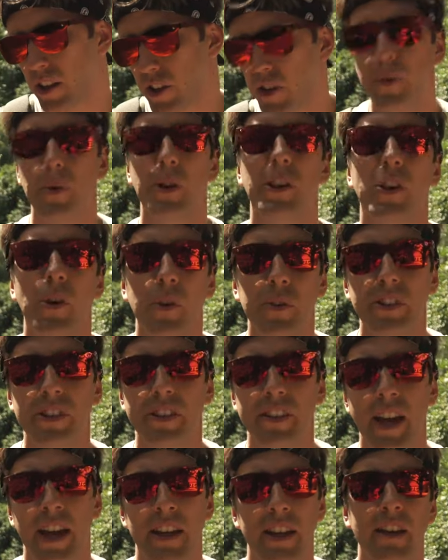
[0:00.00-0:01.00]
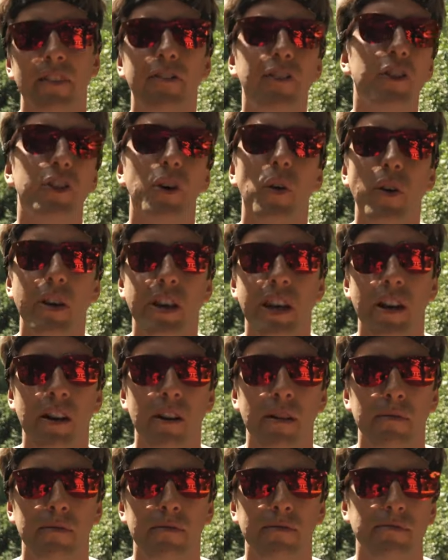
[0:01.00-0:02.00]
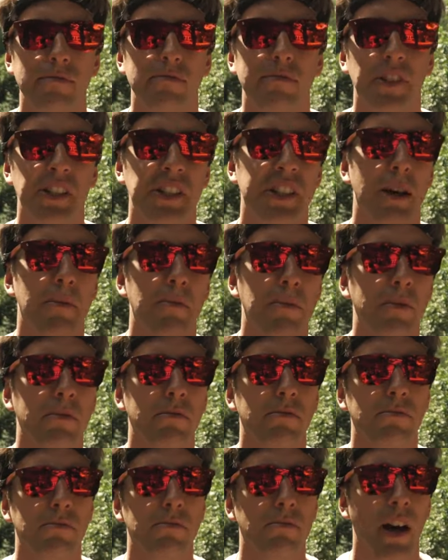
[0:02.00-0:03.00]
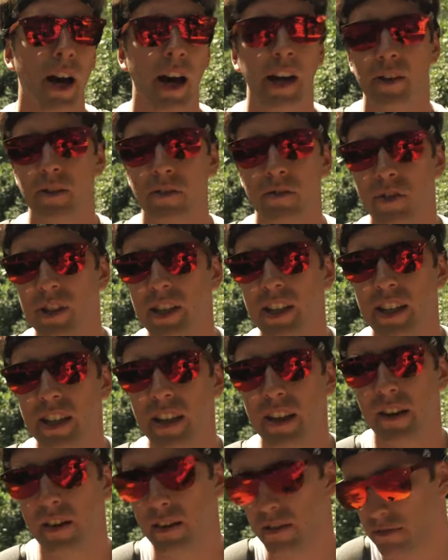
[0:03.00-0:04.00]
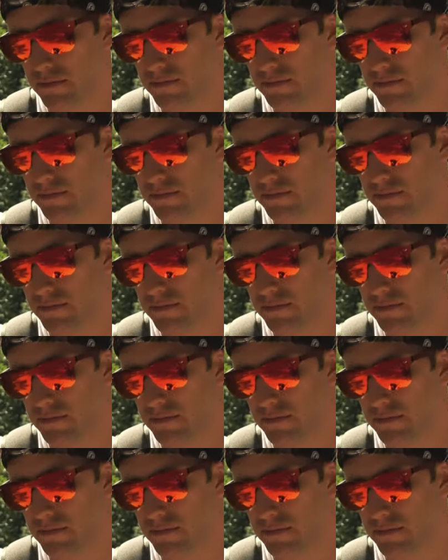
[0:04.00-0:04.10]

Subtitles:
you will notice that. If you don't care, for example, I don't really care,